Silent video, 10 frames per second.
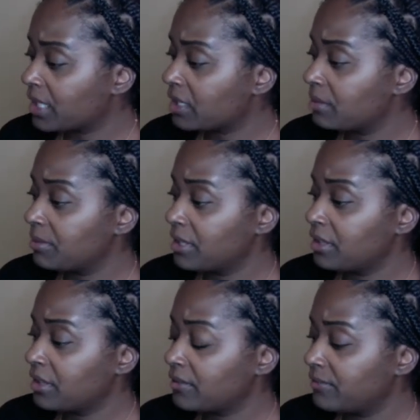It could
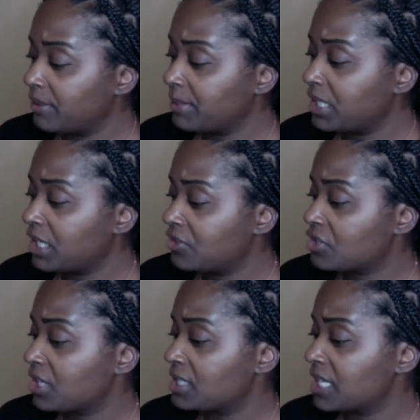be the feminine
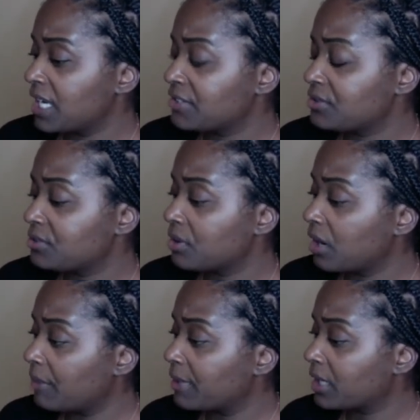energy attached to a
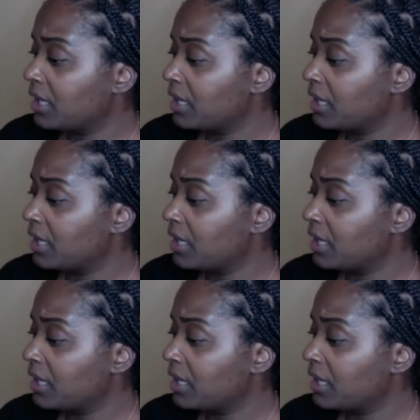karmic.